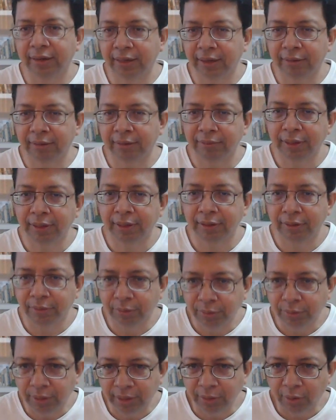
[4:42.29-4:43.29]
Yeah,
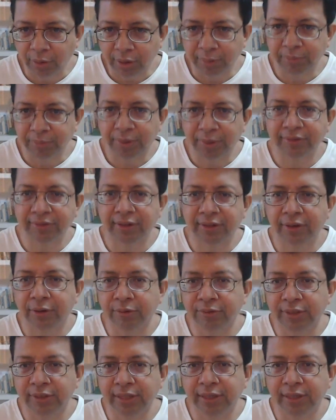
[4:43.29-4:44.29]
you can call him president
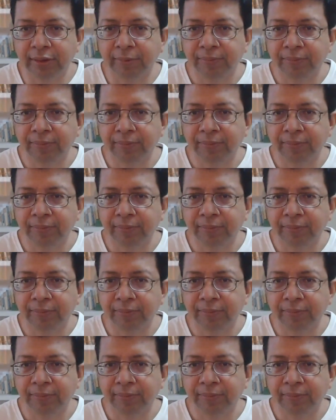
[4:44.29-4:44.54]
of the